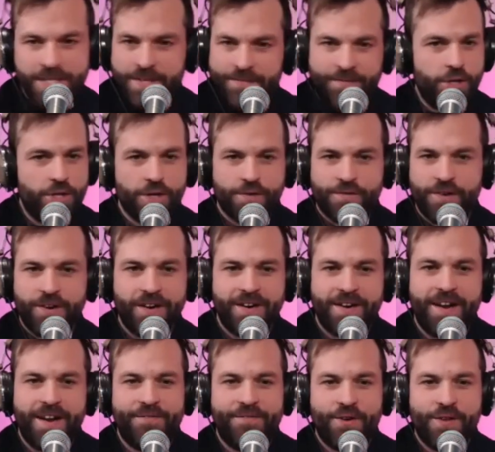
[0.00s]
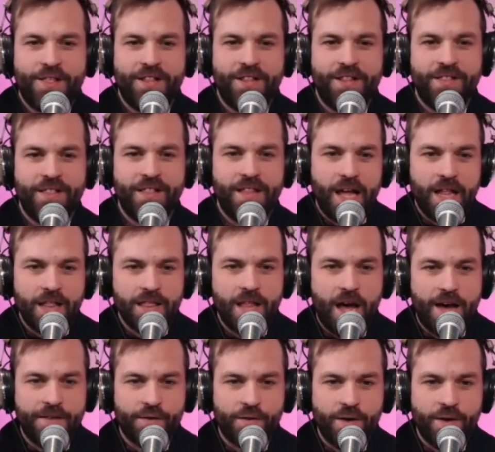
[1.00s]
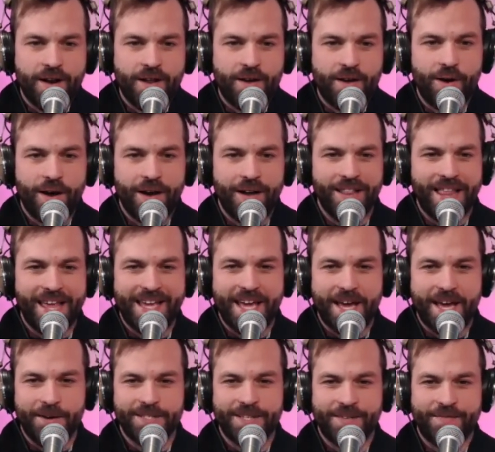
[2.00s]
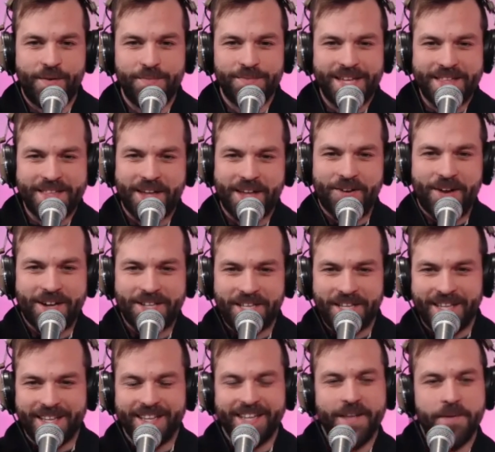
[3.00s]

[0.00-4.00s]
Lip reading: the future for the Lavarano Lakehouse, if I'm saying that correctly?